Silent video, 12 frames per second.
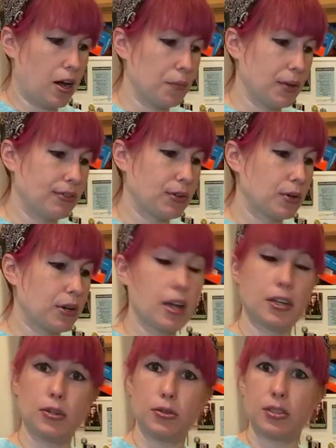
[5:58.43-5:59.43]
If you are
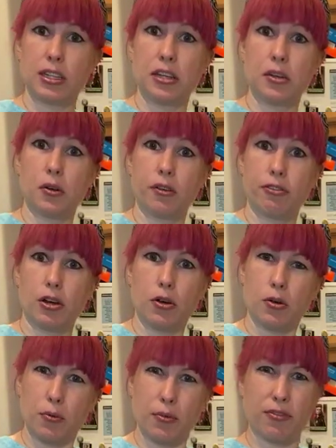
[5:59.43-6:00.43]
not using
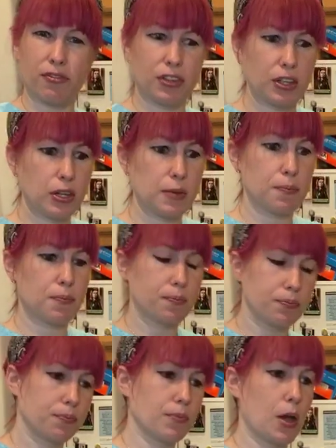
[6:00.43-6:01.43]
UFO, fill it
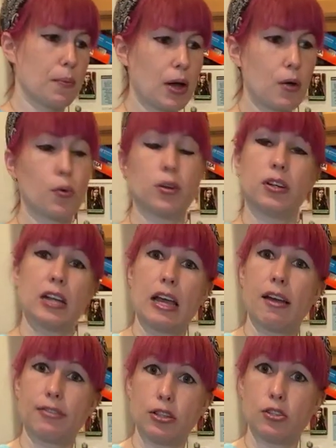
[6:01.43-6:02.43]
about
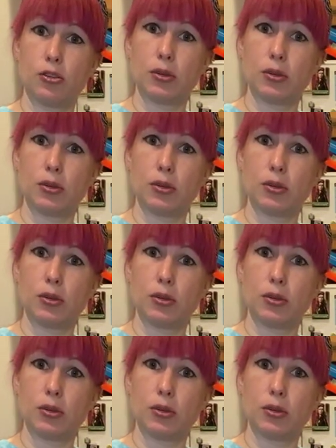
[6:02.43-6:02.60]
1.5 to 2